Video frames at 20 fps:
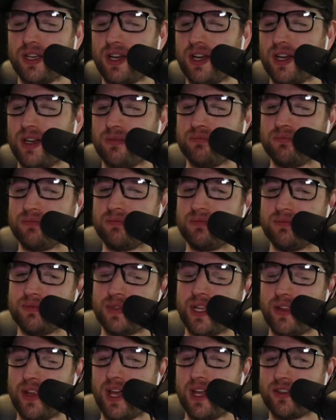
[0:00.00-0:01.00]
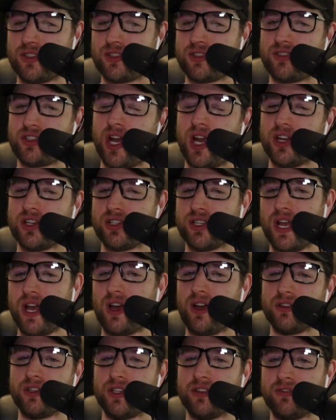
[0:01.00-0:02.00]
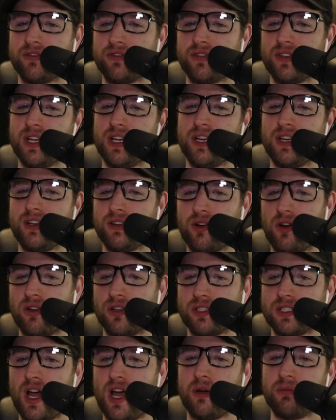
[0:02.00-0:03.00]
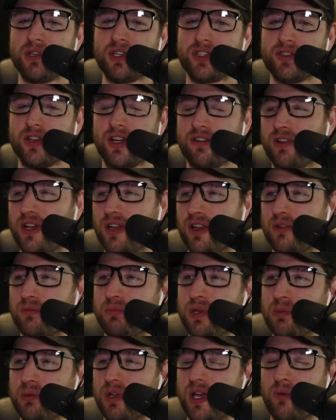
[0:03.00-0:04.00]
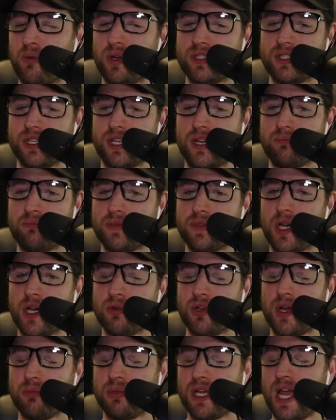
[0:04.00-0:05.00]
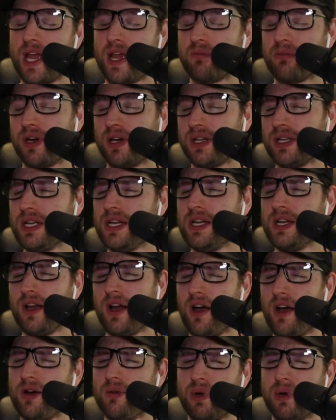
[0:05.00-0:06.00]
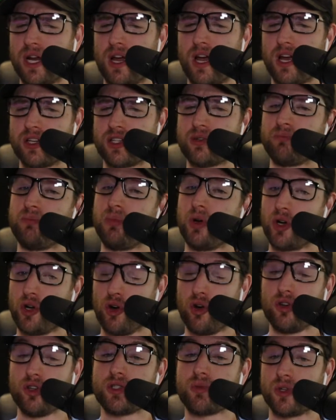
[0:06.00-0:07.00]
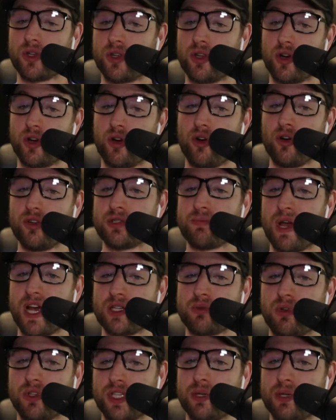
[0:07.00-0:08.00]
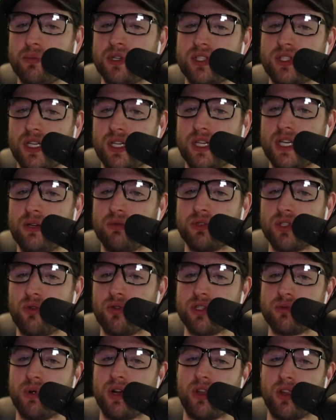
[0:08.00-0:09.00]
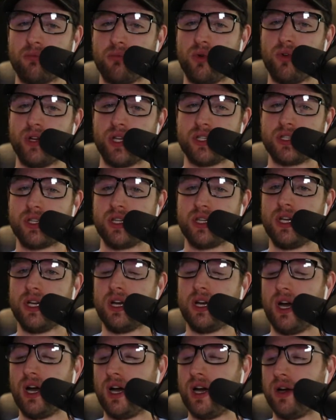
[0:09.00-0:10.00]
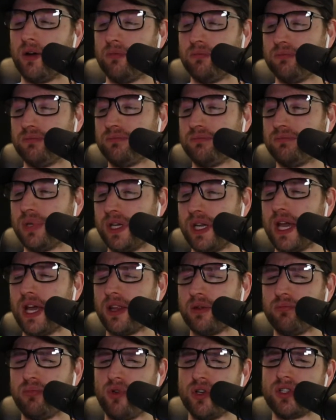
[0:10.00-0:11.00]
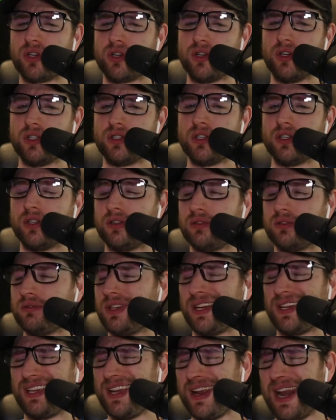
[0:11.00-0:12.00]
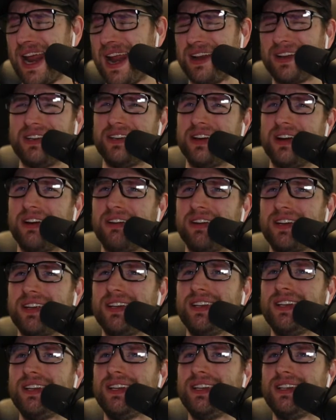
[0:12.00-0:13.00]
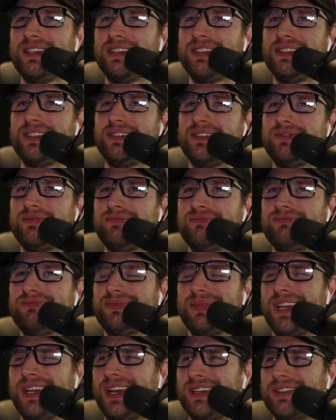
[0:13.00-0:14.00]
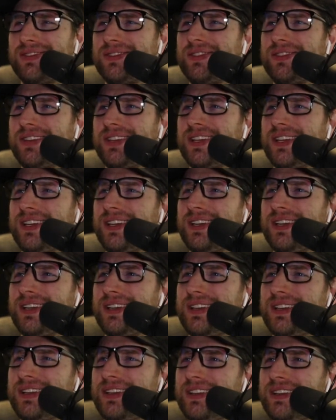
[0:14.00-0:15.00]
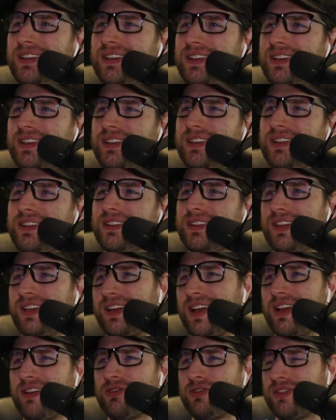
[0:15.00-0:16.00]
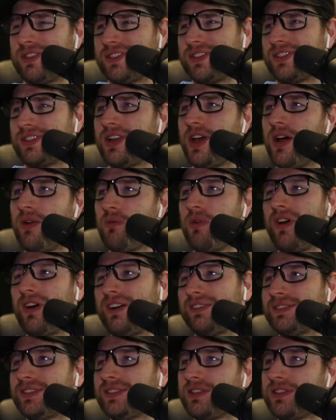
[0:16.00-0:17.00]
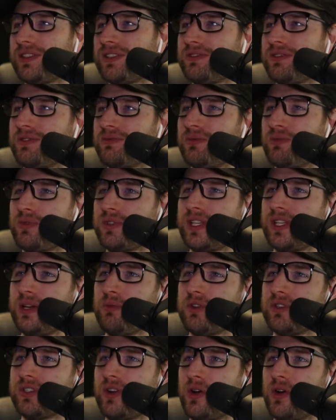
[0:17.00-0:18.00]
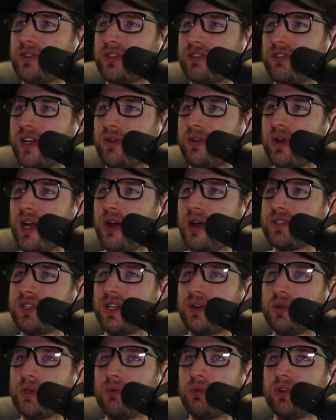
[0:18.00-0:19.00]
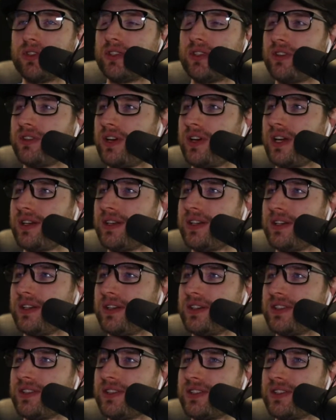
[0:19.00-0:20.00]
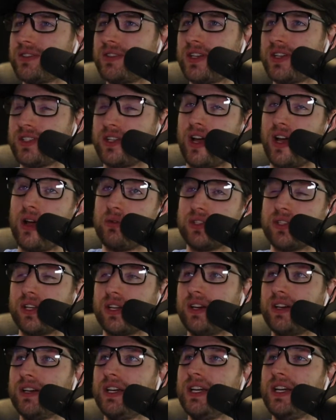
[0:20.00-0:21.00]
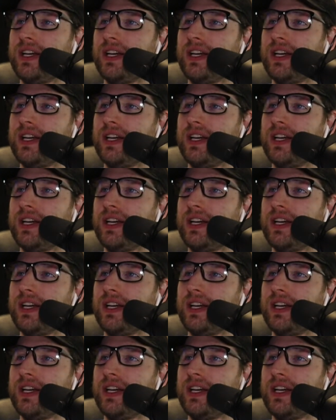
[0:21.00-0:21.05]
Now that's changed. Now you have Carla Thomas. You have people that went to the WNBA, but oh my gosh, the girls basketball team at CD was always better than boys. But yeah, the boys are good too. Get out of here. I'm just busting on you because their wrestling team was always so good. Yeah, the team wasn't always great. When I was there, we weren't so great, because I was there.